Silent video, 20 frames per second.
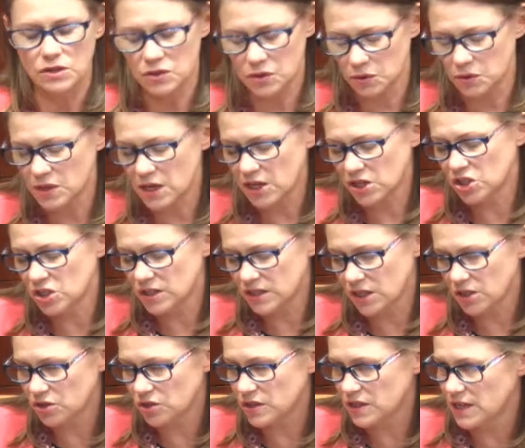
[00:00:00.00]
associations
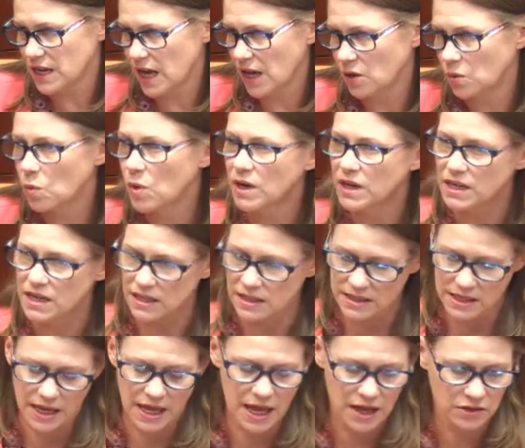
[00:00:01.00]
understand what it
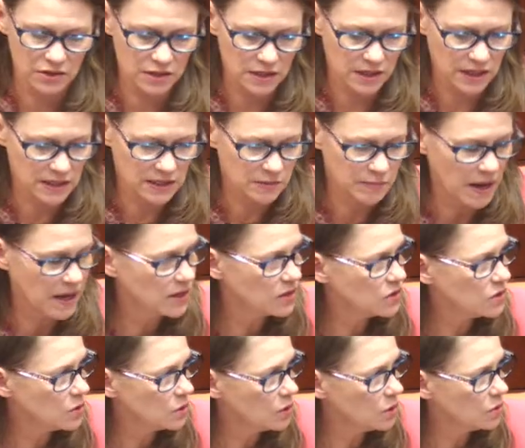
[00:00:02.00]
is that council
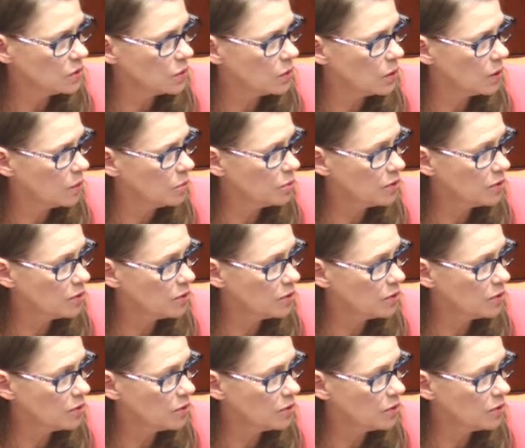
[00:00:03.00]
expects or